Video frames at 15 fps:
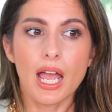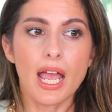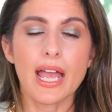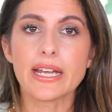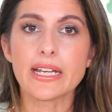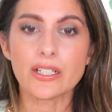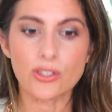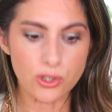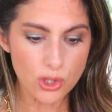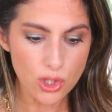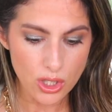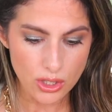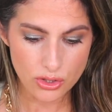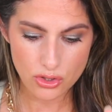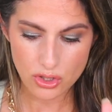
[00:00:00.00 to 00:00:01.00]
And it
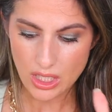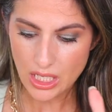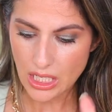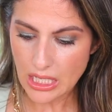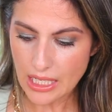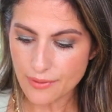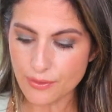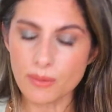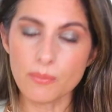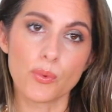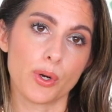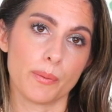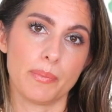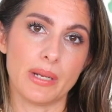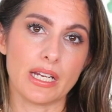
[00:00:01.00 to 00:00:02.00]
looks even
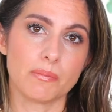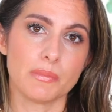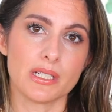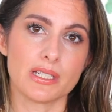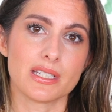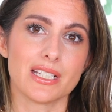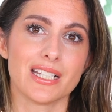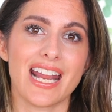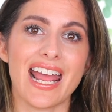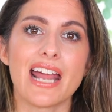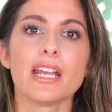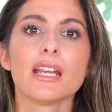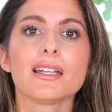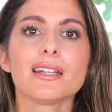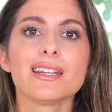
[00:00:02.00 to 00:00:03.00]
more pigmented
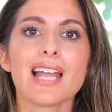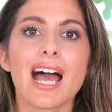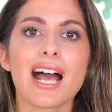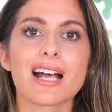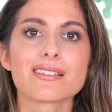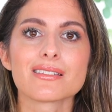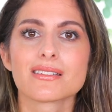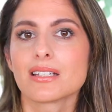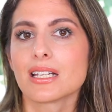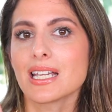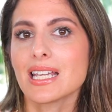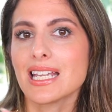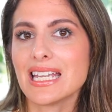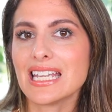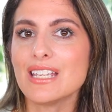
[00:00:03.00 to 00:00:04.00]
and it lasts
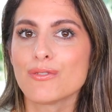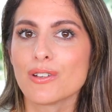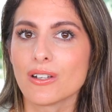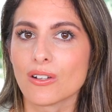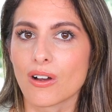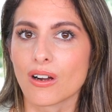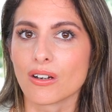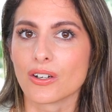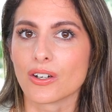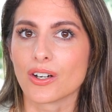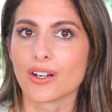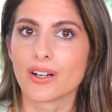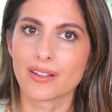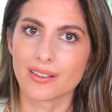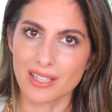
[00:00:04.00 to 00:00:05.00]
even
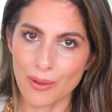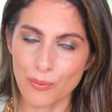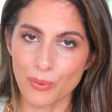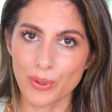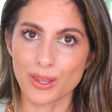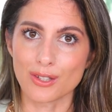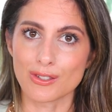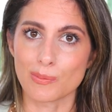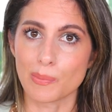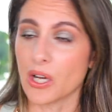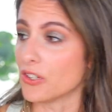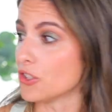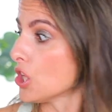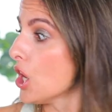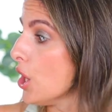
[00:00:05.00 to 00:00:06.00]
longer than with the
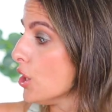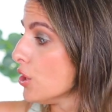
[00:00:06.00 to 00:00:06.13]
sponge.